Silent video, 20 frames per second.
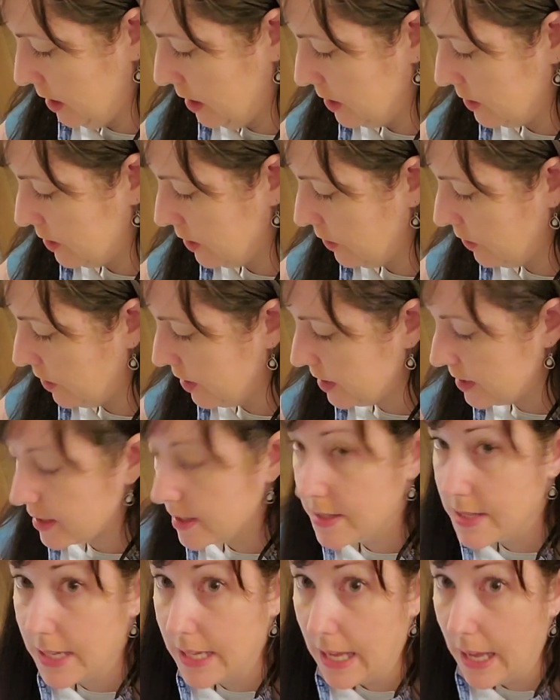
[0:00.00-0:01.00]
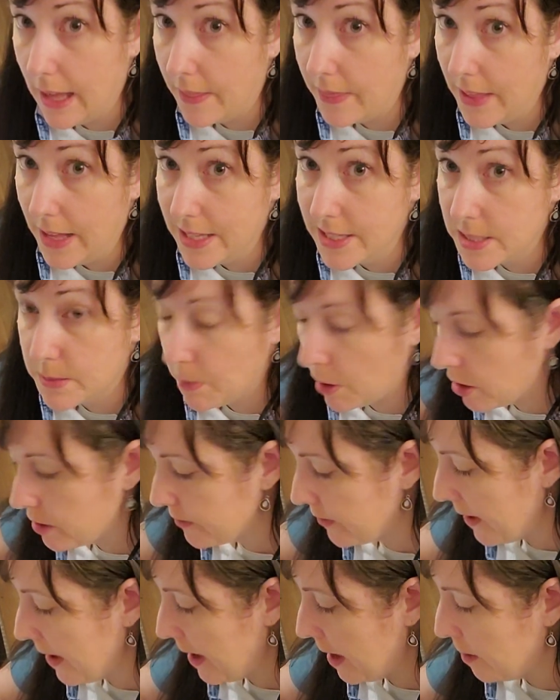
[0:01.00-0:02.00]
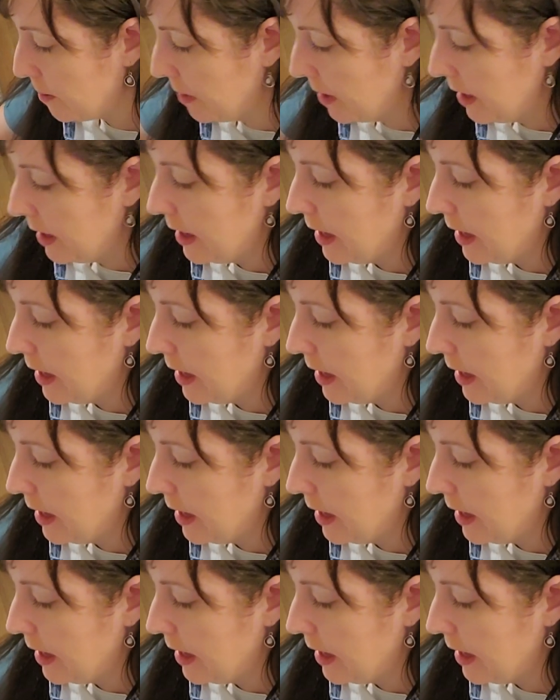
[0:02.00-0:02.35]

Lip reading: So this is, again, that Smart Fab,